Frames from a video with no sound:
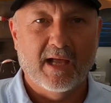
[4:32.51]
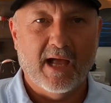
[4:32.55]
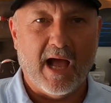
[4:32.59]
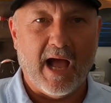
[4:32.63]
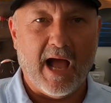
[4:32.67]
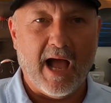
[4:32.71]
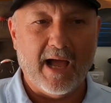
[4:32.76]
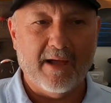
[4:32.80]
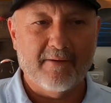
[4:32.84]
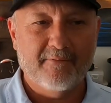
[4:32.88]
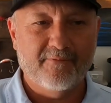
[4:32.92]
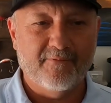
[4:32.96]

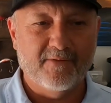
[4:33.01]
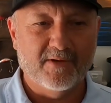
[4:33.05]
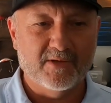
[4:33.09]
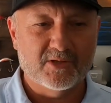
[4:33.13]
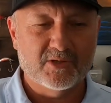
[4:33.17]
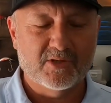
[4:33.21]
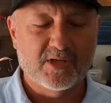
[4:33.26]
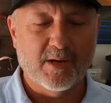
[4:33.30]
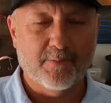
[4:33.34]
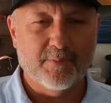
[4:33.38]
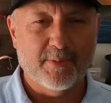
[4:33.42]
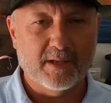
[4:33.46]
I
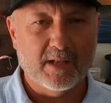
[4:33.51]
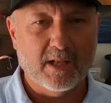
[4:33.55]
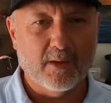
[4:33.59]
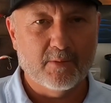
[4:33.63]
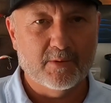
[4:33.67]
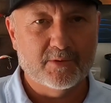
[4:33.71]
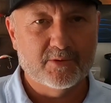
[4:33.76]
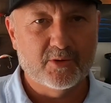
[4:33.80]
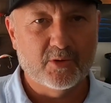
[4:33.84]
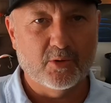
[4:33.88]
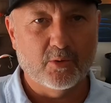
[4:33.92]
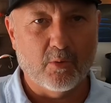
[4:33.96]
fish typically
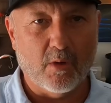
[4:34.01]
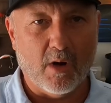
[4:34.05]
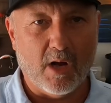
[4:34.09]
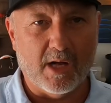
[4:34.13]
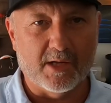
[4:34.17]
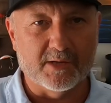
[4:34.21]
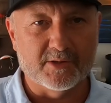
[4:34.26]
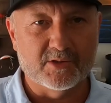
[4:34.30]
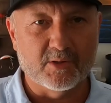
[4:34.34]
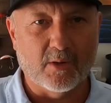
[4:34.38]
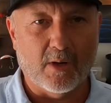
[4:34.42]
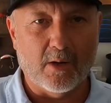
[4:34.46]
with 2
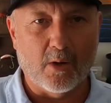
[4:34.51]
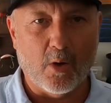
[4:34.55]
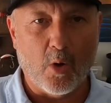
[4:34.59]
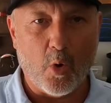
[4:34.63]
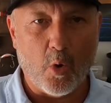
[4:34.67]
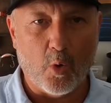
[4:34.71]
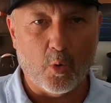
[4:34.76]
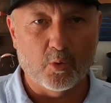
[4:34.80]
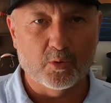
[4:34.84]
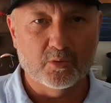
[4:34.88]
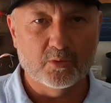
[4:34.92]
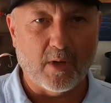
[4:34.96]
rods. So
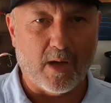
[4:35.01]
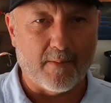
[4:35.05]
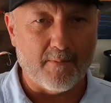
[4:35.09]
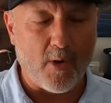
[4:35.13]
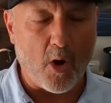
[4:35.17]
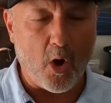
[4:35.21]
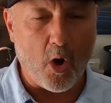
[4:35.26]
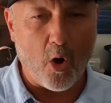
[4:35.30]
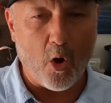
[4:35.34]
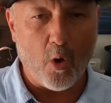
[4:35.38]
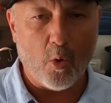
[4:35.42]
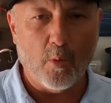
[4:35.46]
I'm
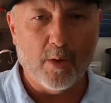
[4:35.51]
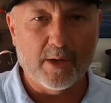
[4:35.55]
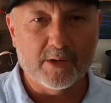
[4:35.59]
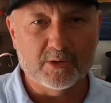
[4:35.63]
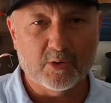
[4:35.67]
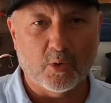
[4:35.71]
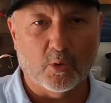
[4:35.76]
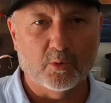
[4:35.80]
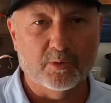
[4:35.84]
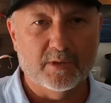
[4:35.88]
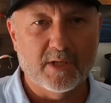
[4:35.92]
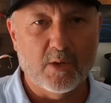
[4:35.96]
always
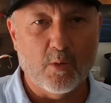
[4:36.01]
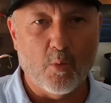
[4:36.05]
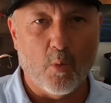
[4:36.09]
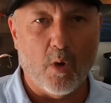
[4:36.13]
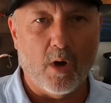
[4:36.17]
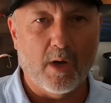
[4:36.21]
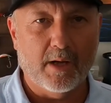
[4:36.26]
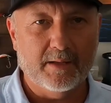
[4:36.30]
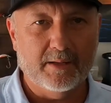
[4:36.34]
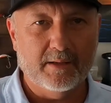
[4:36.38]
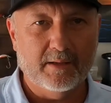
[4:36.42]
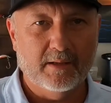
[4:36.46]
holding
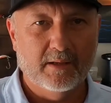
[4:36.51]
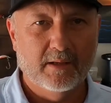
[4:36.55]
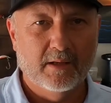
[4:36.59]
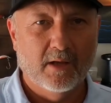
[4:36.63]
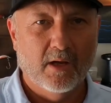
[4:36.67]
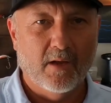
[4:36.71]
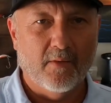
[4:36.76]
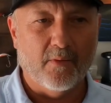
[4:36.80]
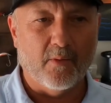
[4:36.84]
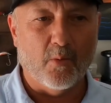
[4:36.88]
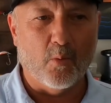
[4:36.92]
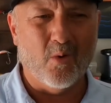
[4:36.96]
one,
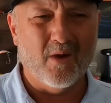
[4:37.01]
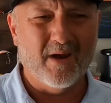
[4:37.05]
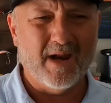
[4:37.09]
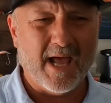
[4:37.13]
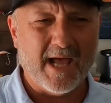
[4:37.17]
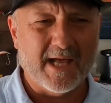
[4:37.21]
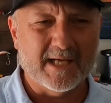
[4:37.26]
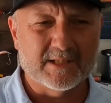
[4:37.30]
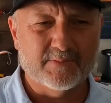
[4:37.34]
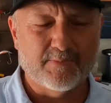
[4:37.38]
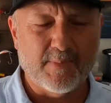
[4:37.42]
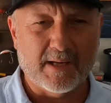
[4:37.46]
the one
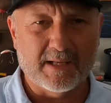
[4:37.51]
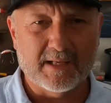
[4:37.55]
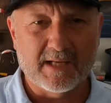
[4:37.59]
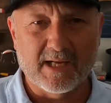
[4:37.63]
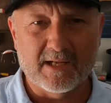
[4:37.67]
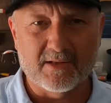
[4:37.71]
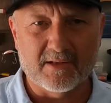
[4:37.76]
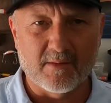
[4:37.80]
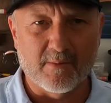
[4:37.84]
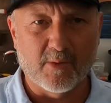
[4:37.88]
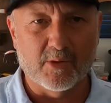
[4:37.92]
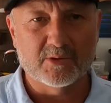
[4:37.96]
I expect to
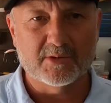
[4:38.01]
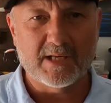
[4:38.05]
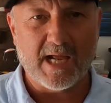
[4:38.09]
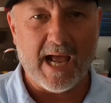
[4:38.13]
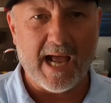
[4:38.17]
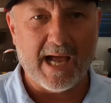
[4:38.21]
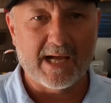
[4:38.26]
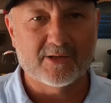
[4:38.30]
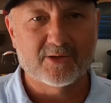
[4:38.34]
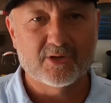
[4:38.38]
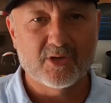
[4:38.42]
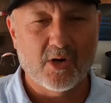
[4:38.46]
get the most
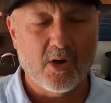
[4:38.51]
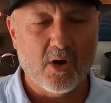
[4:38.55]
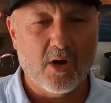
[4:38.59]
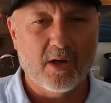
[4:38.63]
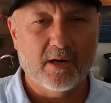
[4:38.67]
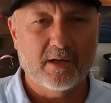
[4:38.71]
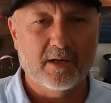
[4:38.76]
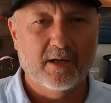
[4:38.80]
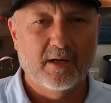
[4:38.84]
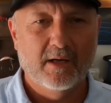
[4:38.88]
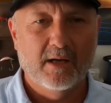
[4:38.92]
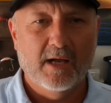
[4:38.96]
action
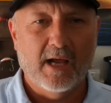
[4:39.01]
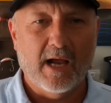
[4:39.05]
on.